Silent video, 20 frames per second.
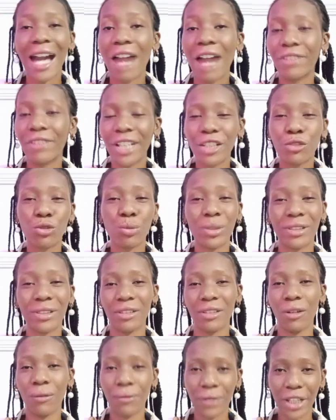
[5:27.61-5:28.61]
I've learned to be
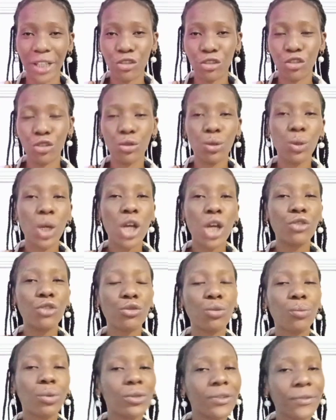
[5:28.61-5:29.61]
selfless, to
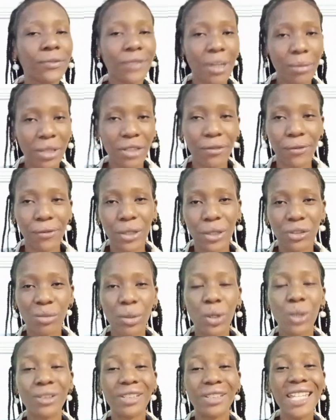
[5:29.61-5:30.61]
put family first,
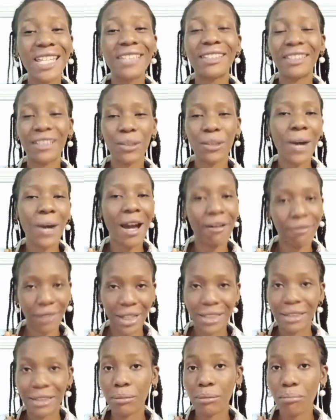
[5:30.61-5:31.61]
because it still
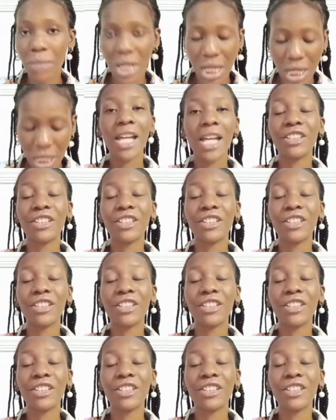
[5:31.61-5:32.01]
affects me.